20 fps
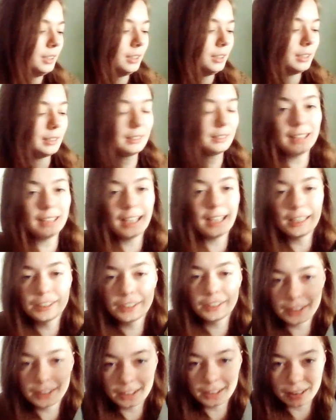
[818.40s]
It's The
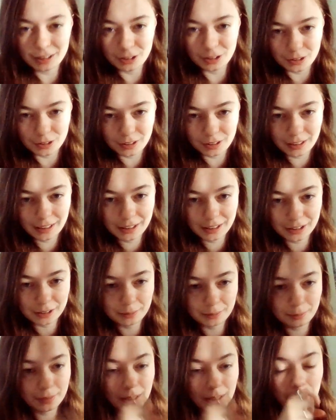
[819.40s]
Last
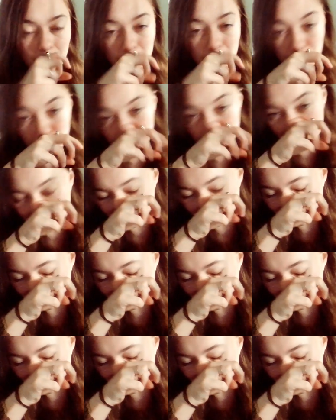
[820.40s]
Kingdom. Now, I watched the